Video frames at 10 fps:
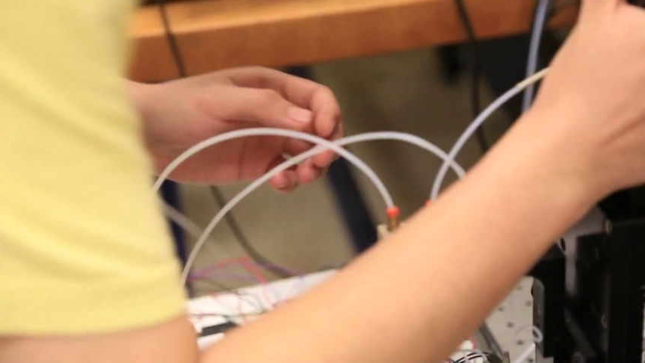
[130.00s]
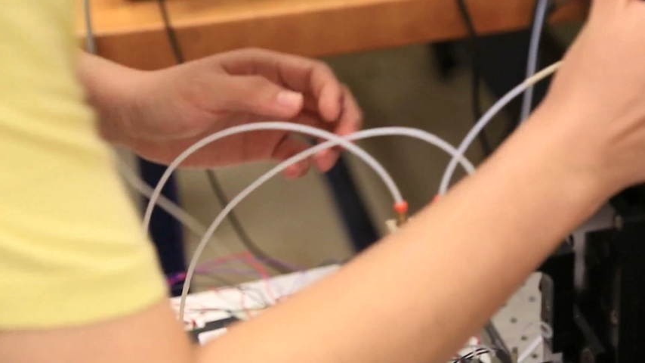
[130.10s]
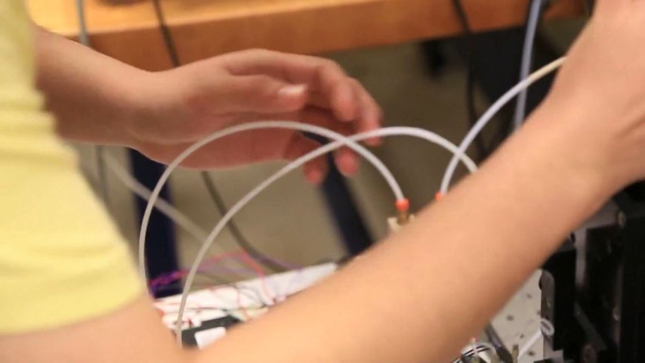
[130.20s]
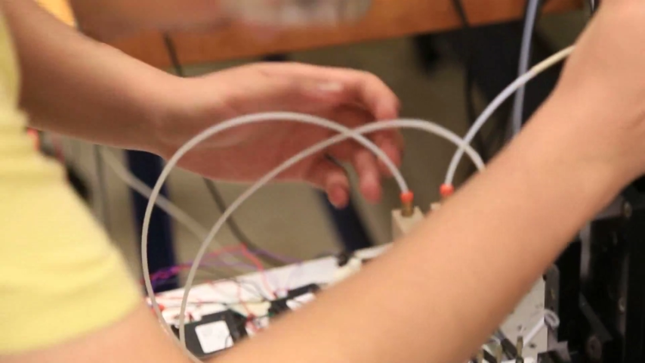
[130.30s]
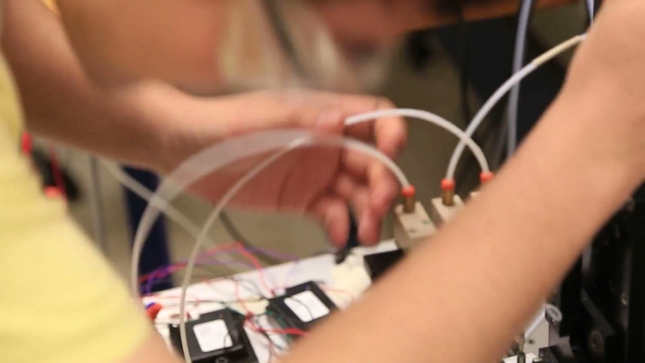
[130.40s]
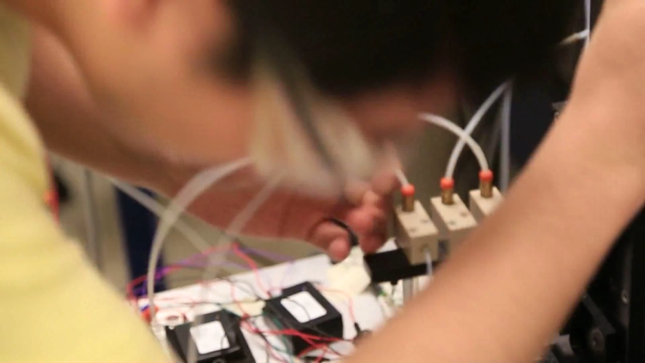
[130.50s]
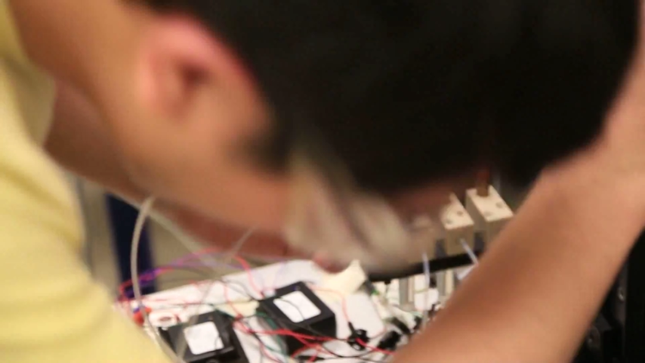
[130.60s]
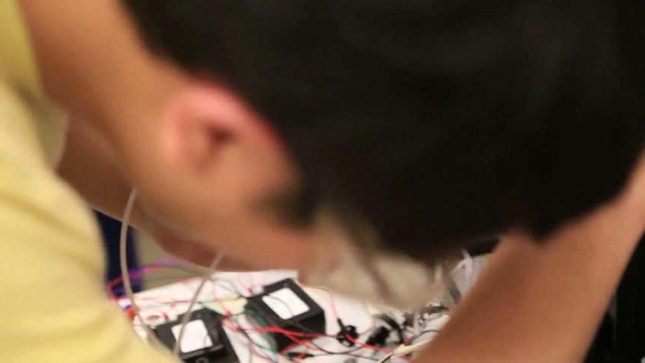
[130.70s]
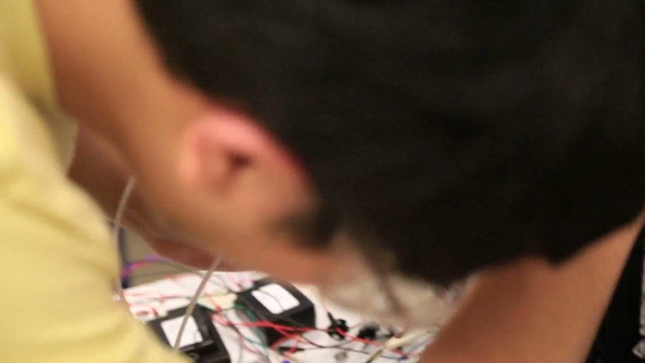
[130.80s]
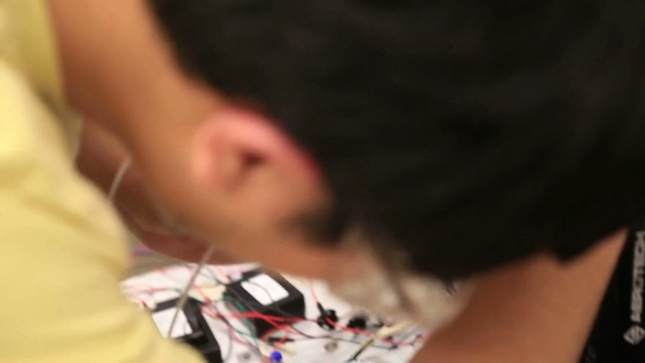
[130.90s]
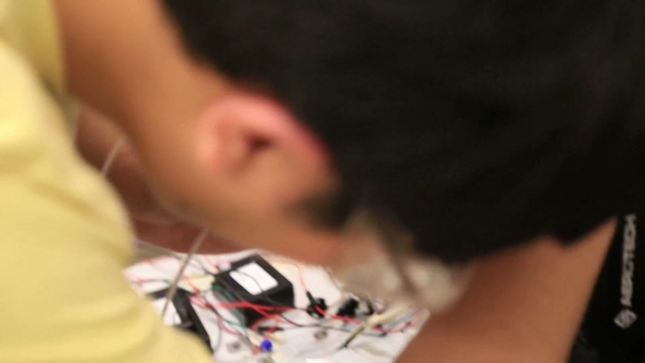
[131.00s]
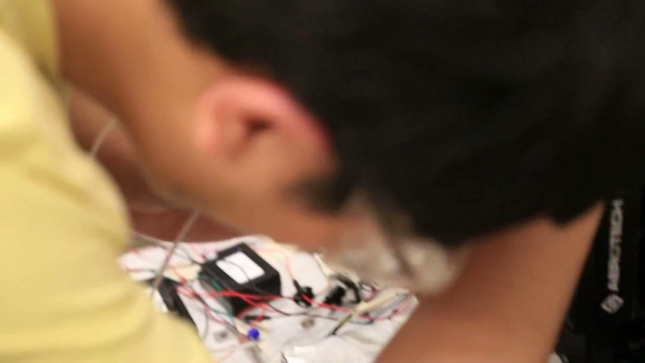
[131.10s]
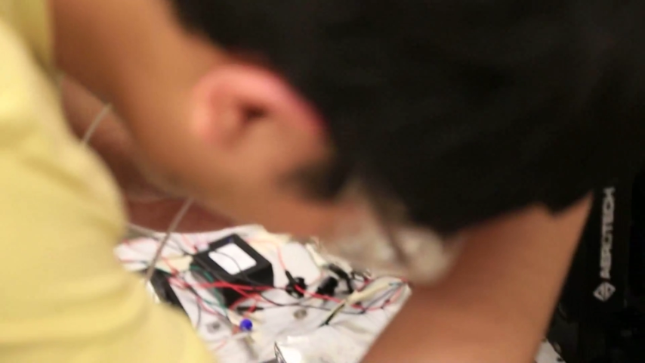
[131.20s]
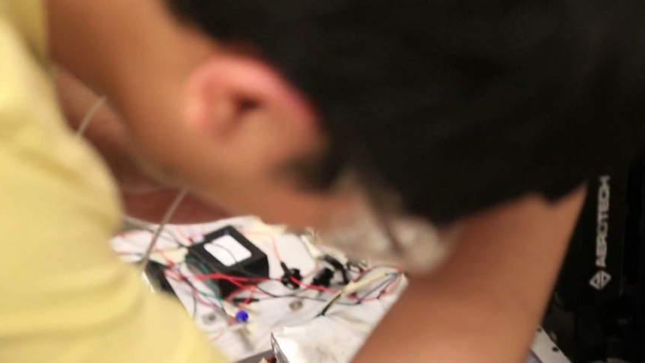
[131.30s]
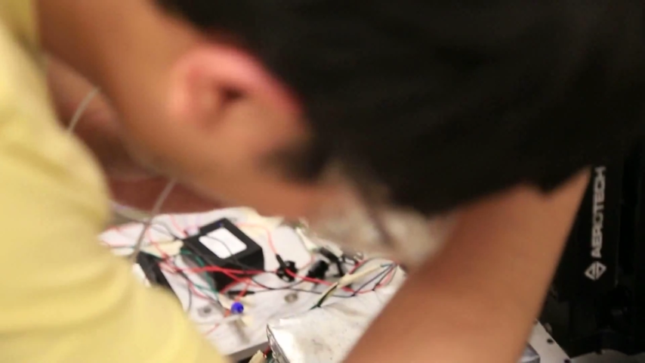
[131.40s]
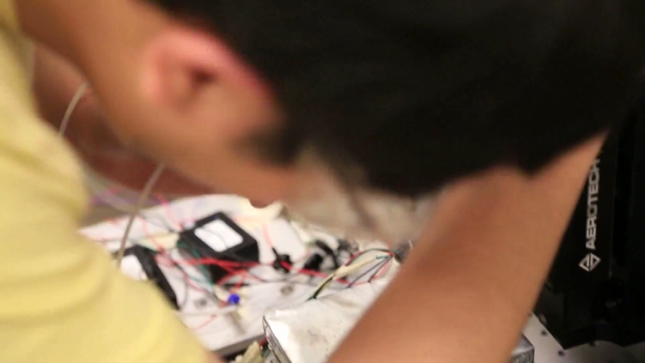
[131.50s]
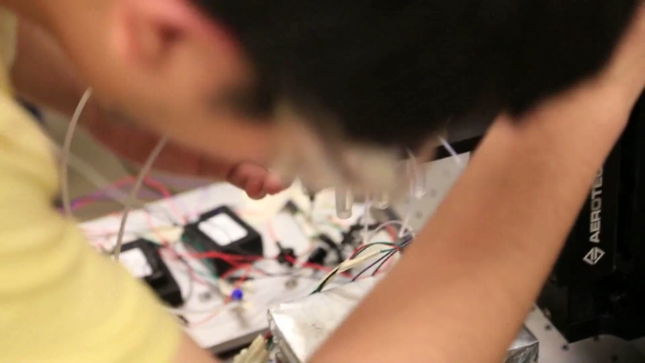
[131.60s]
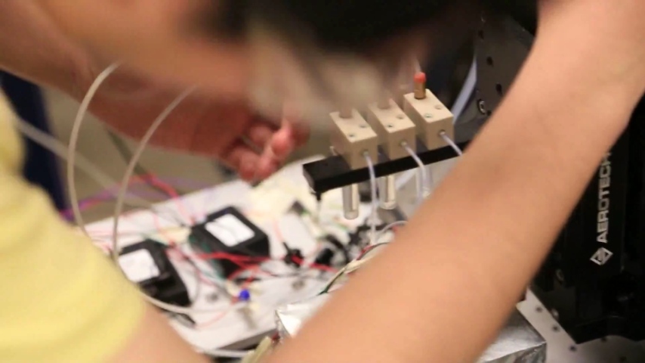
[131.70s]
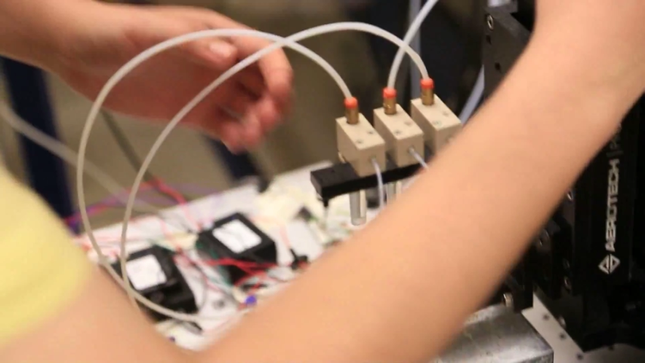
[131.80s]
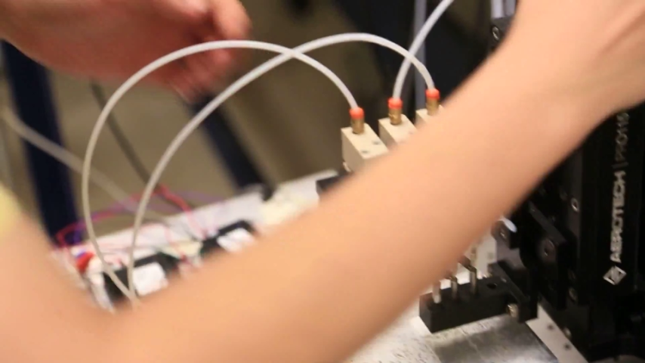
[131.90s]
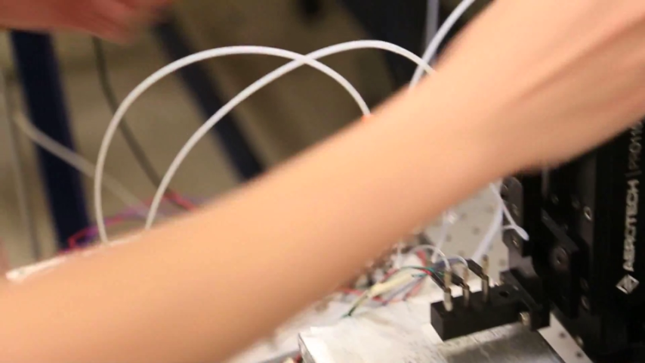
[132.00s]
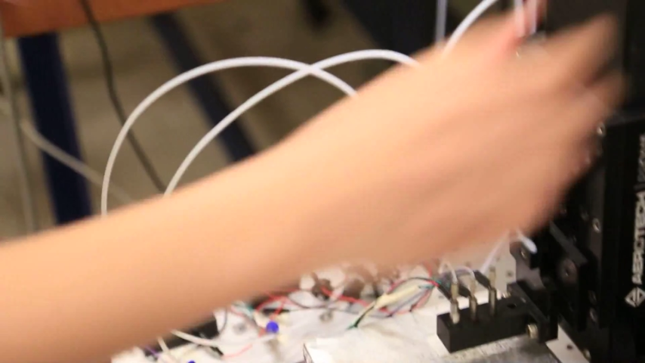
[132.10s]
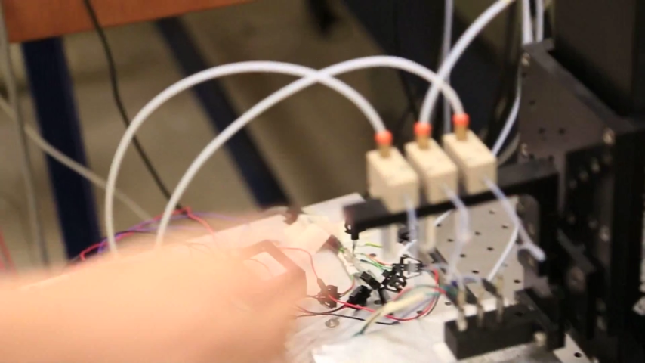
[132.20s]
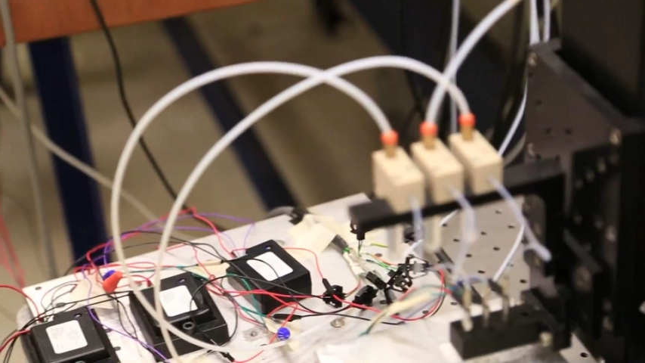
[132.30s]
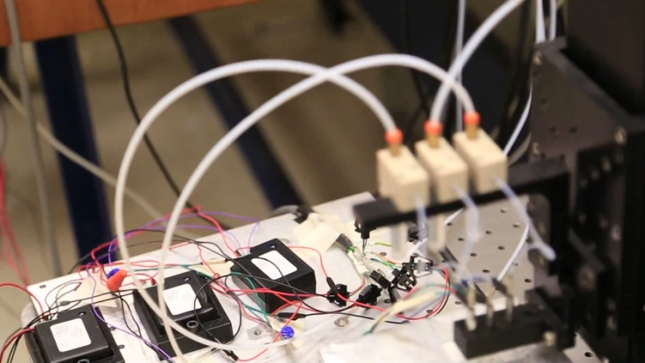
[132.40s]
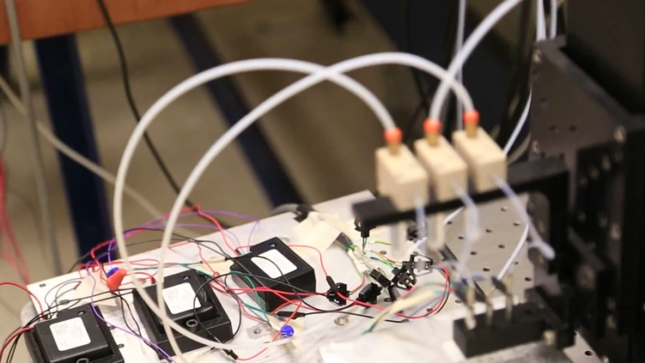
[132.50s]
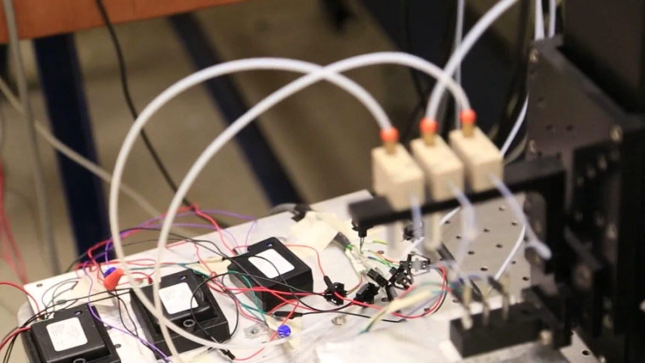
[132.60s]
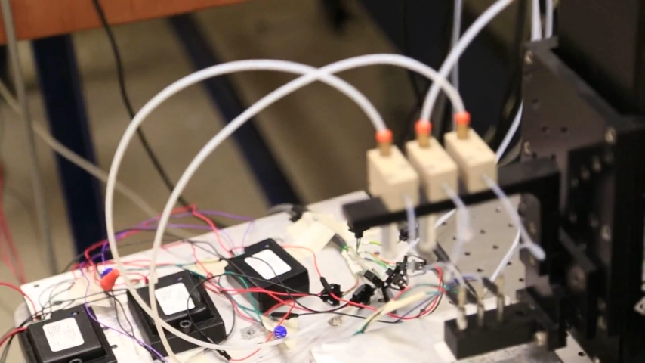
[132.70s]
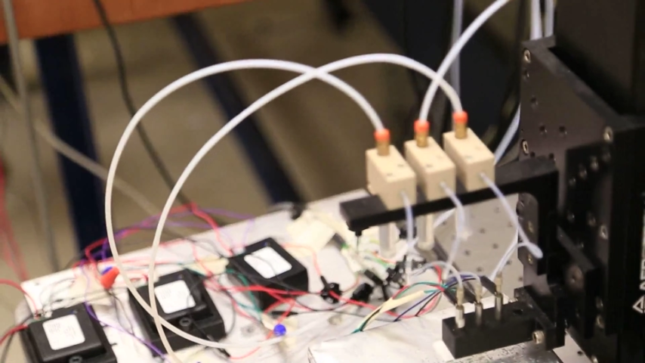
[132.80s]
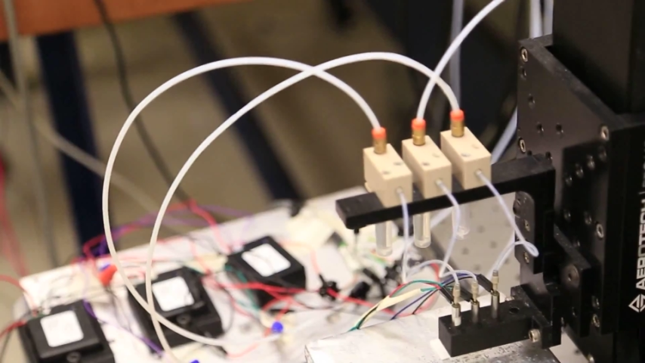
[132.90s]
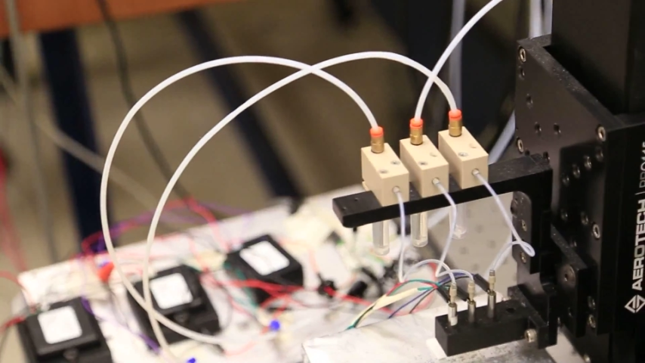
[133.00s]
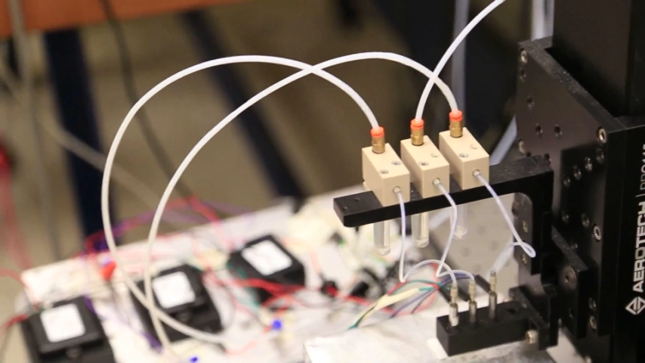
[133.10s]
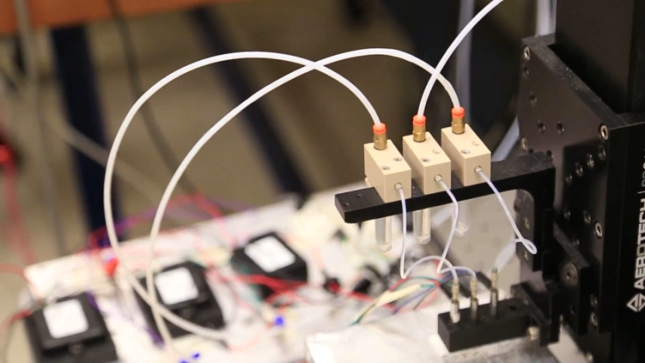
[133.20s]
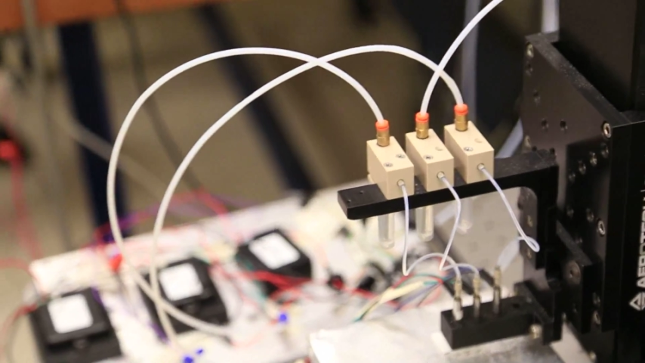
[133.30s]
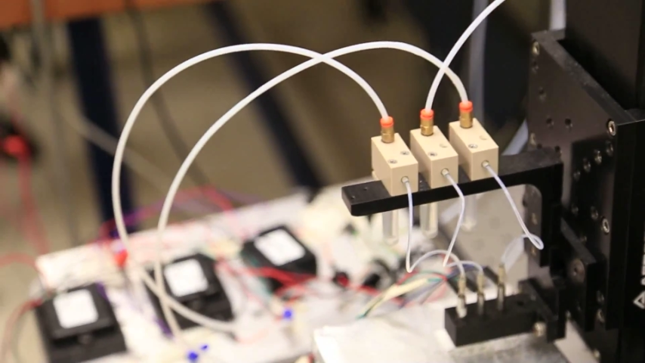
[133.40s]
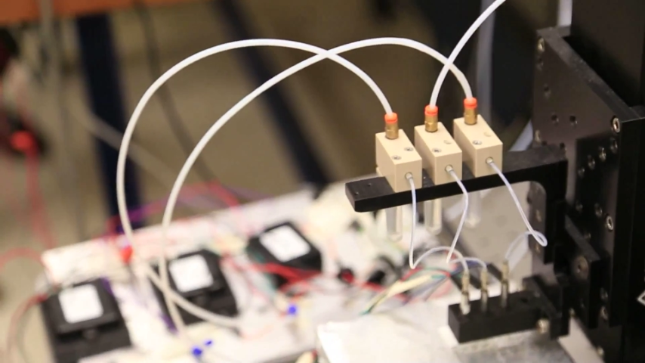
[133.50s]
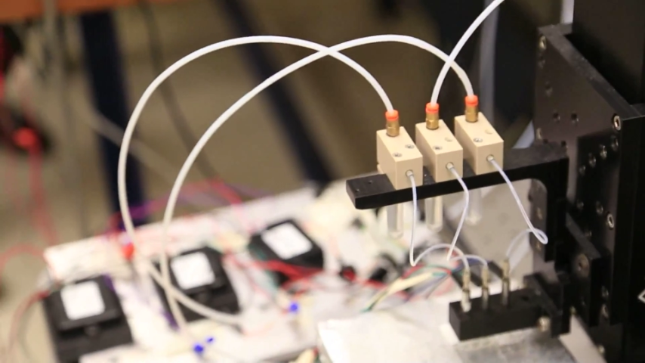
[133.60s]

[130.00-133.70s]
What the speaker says: No face is visible, so there are no lips to read.